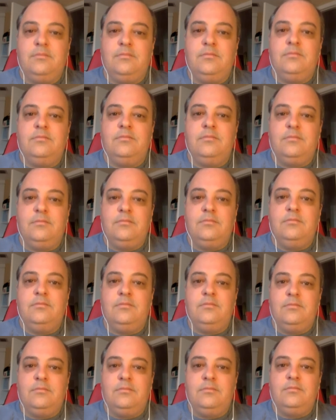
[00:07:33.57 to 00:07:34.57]

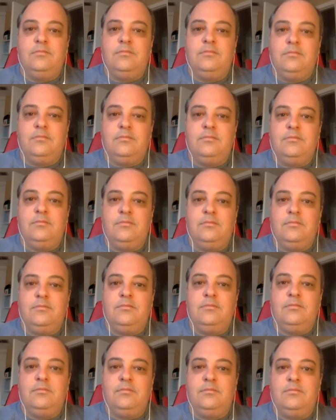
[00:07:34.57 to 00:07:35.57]

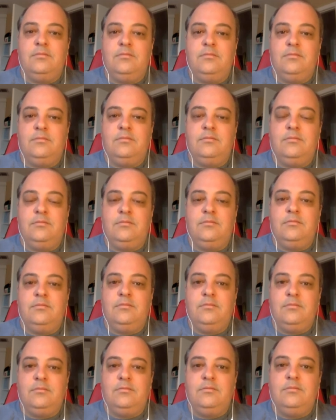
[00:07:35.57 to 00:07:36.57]

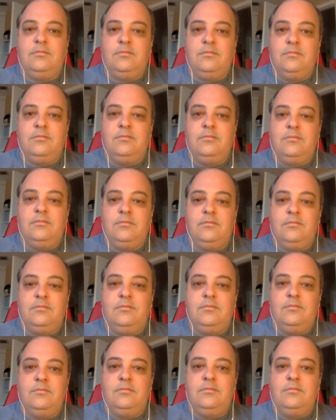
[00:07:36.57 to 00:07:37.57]

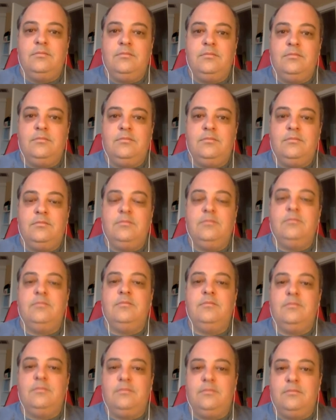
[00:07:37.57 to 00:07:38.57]

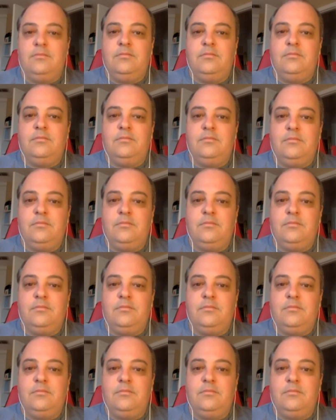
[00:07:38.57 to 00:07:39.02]
The person shown says nothing.